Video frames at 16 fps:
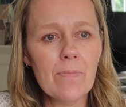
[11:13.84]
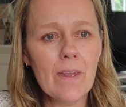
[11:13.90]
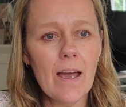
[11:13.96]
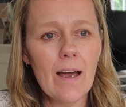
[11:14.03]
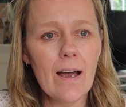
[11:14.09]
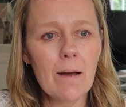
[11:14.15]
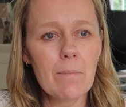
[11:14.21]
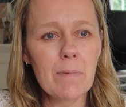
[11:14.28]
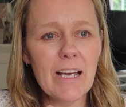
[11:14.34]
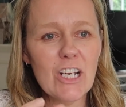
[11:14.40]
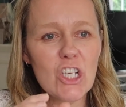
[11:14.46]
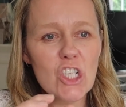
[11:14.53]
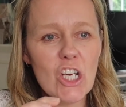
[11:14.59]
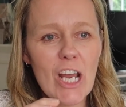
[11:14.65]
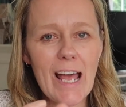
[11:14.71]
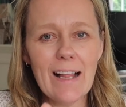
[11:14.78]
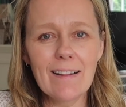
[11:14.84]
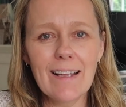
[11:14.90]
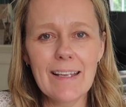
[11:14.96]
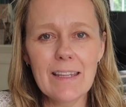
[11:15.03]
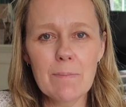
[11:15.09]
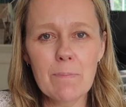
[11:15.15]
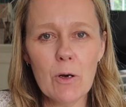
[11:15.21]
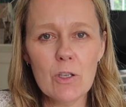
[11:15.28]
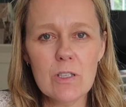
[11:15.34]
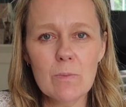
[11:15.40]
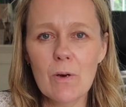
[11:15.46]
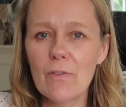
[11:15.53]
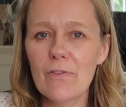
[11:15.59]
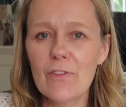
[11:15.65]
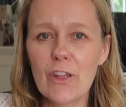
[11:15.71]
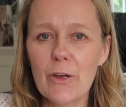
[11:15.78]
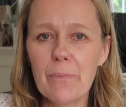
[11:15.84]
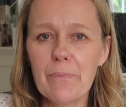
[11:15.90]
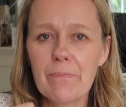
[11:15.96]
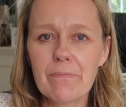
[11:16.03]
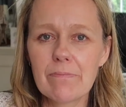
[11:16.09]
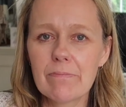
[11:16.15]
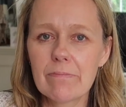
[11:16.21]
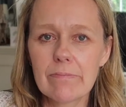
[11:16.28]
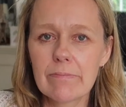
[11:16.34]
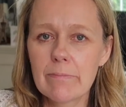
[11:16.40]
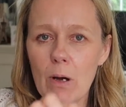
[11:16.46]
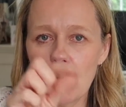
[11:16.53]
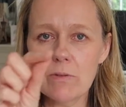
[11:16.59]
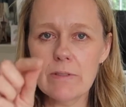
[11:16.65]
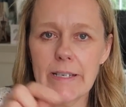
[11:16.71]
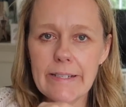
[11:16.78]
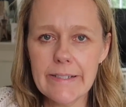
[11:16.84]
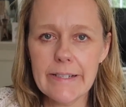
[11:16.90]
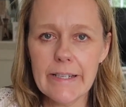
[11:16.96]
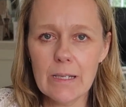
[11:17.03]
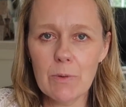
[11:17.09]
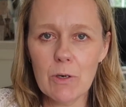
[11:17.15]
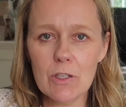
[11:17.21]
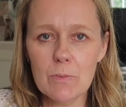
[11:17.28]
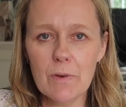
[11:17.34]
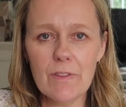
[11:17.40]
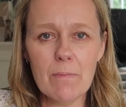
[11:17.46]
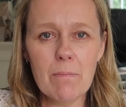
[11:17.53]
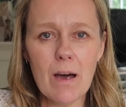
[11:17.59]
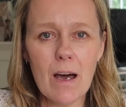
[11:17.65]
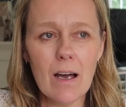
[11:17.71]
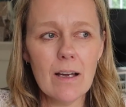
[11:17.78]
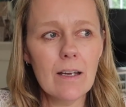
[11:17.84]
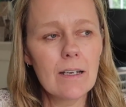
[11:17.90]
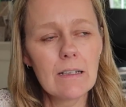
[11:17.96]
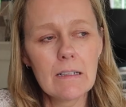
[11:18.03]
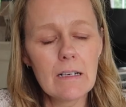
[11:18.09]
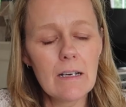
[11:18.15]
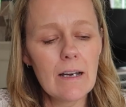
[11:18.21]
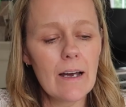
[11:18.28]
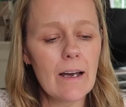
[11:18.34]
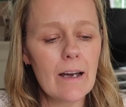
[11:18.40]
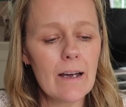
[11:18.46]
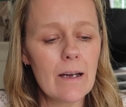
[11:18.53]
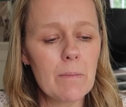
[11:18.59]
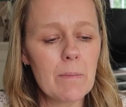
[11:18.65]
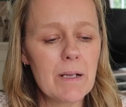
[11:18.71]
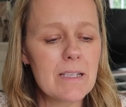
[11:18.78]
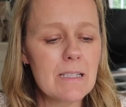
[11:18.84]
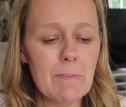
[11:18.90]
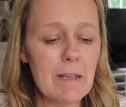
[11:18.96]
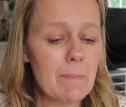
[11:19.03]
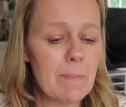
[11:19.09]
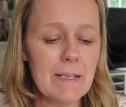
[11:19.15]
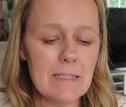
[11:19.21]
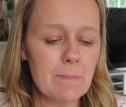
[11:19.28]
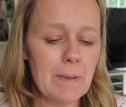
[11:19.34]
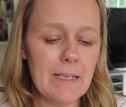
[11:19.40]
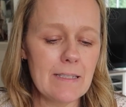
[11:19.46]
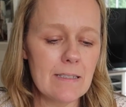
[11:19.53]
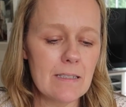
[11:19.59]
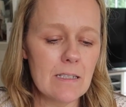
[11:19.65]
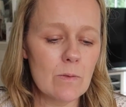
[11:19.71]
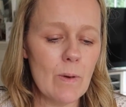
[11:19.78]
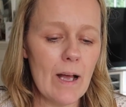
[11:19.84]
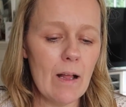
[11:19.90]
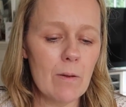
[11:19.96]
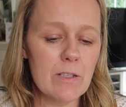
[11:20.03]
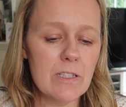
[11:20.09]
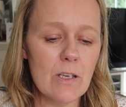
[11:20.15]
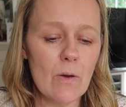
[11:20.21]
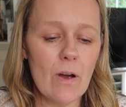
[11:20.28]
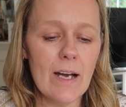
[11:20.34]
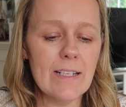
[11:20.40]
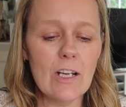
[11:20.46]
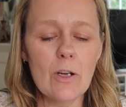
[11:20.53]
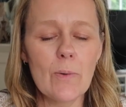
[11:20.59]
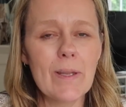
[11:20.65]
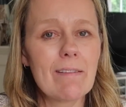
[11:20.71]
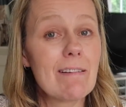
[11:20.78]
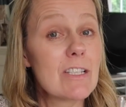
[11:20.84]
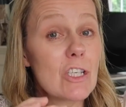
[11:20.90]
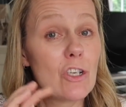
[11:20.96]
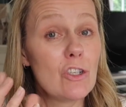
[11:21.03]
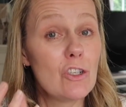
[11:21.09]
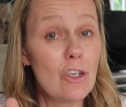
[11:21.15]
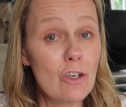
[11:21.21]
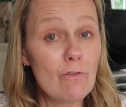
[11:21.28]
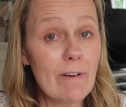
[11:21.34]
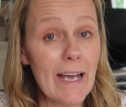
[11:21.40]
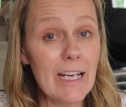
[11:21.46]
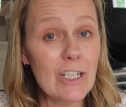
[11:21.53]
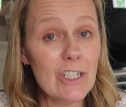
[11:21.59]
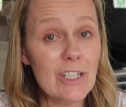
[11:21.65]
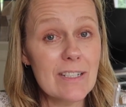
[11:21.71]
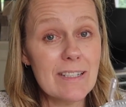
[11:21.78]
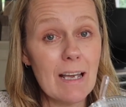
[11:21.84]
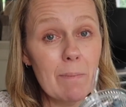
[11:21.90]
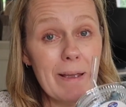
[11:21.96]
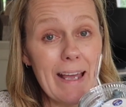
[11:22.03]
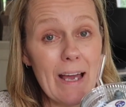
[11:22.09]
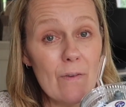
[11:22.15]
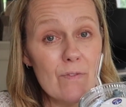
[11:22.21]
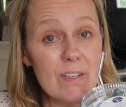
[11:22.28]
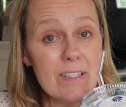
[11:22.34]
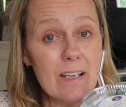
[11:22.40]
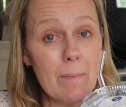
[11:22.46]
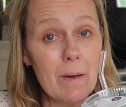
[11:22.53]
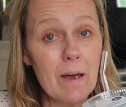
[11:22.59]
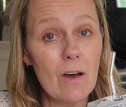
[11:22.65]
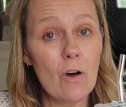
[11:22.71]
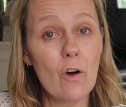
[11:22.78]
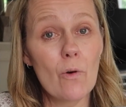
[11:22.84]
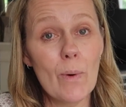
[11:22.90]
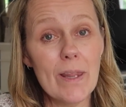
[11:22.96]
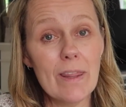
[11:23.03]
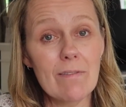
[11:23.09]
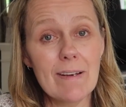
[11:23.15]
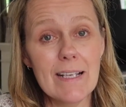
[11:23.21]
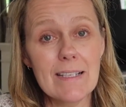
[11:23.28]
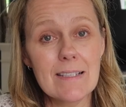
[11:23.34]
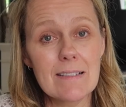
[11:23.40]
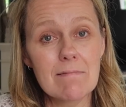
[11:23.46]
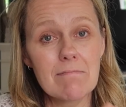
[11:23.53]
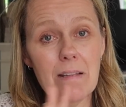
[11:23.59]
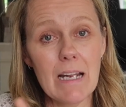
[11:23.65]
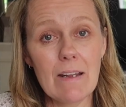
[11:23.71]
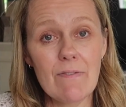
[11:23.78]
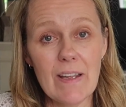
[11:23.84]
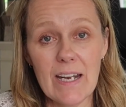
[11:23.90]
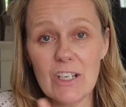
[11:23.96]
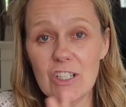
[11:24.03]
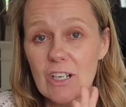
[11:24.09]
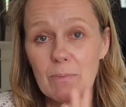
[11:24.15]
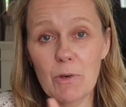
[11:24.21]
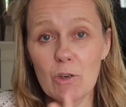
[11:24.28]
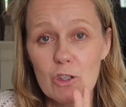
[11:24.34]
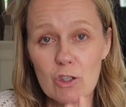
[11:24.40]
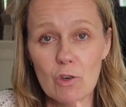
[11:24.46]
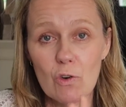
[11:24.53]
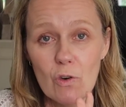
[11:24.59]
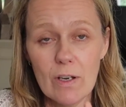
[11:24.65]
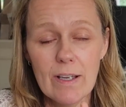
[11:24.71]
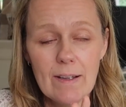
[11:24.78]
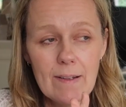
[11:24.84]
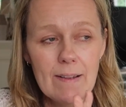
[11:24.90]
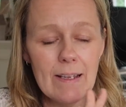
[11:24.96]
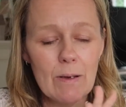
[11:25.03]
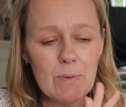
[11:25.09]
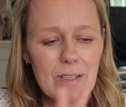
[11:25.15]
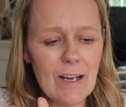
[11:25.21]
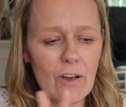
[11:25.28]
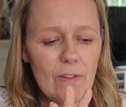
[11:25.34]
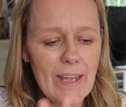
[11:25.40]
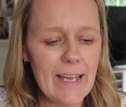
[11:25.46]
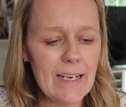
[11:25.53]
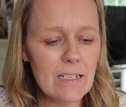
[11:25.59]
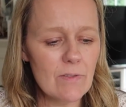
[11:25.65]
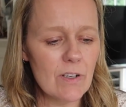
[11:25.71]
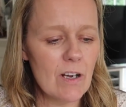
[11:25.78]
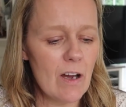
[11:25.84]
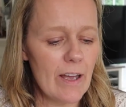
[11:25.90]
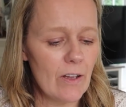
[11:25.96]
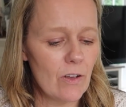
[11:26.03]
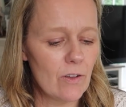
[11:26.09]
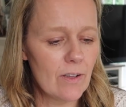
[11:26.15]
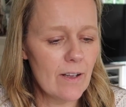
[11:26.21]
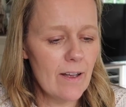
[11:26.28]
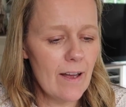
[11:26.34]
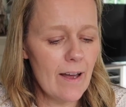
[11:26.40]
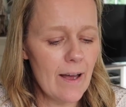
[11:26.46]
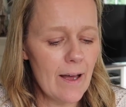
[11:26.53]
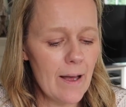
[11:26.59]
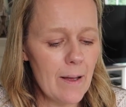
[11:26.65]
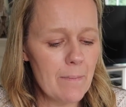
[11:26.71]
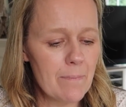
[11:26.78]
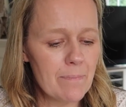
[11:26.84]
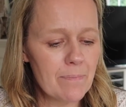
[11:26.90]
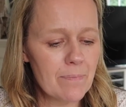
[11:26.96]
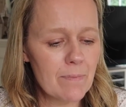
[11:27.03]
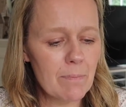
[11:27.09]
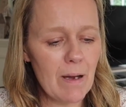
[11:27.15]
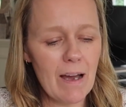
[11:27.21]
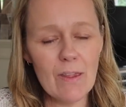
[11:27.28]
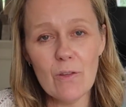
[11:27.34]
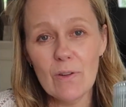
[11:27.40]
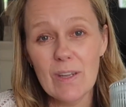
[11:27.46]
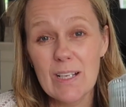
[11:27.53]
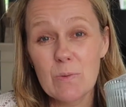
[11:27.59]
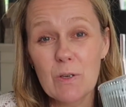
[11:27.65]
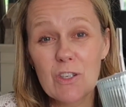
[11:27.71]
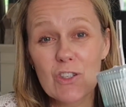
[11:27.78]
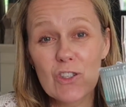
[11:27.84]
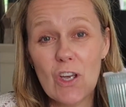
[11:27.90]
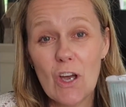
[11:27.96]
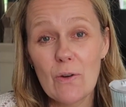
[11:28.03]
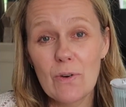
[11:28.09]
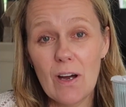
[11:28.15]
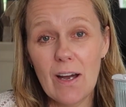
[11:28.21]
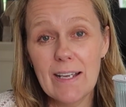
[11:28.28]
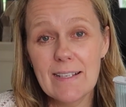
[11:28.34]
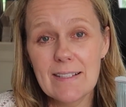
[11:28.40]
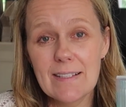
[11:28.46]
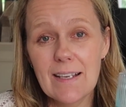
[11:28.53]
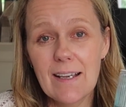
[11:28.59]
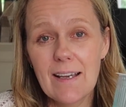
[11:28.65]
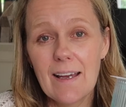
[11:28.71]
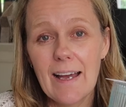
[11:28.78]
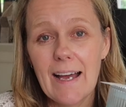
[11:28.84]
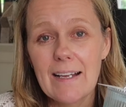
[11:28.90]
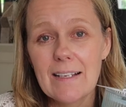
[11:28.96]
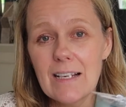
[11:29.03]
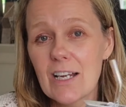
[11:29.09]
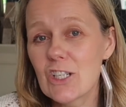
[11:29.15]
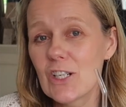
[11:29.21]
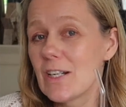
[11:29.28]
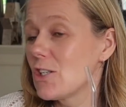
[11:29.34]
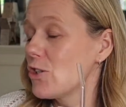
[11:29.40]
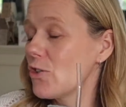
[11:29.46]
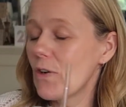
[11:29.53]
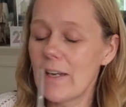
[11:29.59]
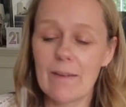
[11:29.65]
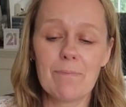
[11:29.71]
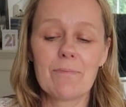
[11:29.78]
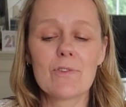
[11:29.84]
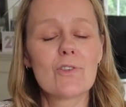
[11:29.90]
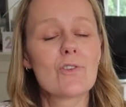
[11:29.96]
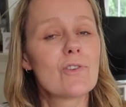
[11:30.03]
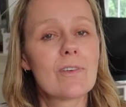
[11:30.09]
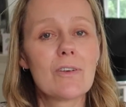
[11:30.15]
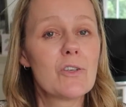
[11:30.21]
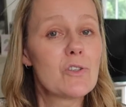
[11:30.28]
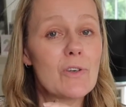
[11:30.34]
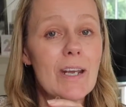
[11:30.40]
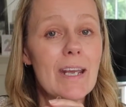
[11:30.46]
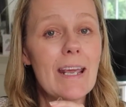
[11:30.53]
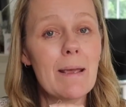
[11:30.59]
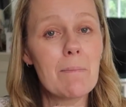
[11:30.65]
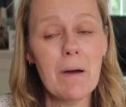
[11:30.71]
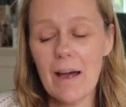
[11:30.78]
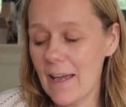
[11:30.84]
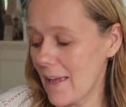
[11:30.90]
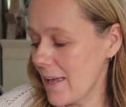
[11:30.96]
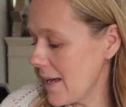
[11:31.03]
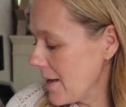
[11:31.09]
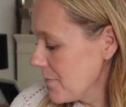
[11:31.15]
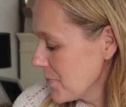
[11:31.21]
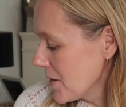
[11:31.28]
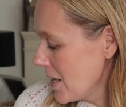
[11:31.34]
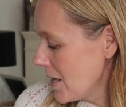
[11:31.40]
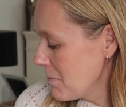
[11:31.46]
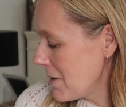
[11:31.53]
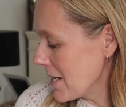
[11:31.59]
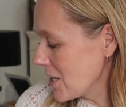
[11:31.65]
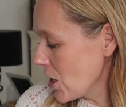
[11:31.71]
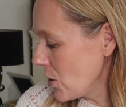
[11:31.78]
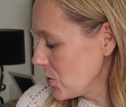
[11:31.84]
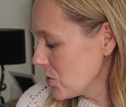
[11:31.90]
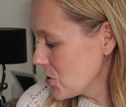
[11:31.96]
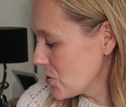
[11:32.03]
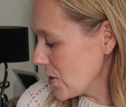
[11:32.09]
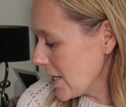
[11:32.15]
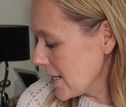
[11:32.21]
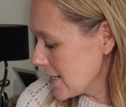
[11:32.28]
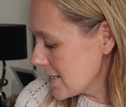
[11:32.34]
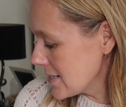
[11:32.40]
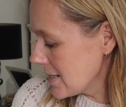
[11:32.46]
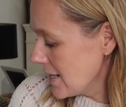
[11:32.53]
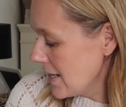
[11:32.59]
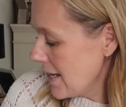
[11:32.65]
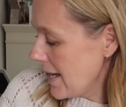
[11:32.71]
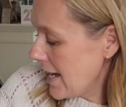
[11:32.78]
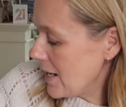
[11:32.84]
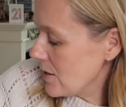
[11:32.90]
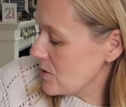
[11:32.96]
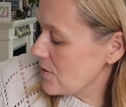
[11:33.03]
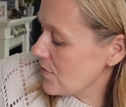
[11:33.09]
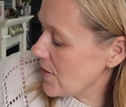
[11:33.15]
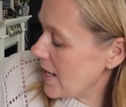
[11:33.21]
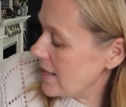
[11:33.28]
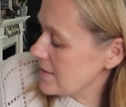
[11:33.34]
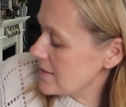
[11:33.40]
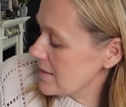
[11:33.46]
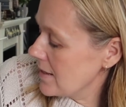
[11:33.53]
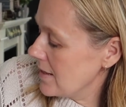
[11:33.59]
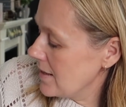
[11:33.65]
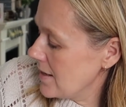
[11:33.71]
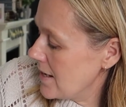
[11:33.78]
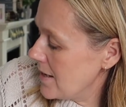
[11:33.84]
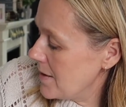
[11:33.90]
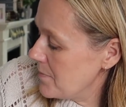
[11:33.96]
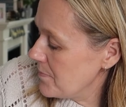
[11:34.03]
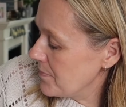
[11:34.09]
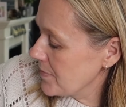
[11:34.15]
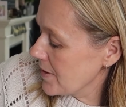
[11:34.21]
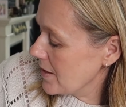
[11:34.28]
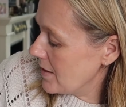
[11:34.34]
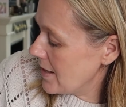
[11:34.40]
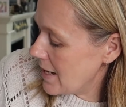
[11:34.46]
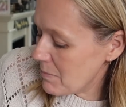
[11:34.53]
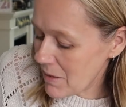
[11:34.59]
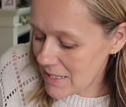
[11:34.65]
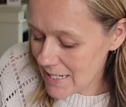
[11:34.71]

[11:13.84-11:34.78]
like shell in the bottom of them, moulded in the bottom of the mug, and some other bits and pieces as well. So I don't know whether it's a new range that's coming out for summer or whether it's nearly finished. I'm not sure. It was like on the end of an aisle, but I thought these were so nice, and I shall enjoy drinking my my cold drinks out of that at my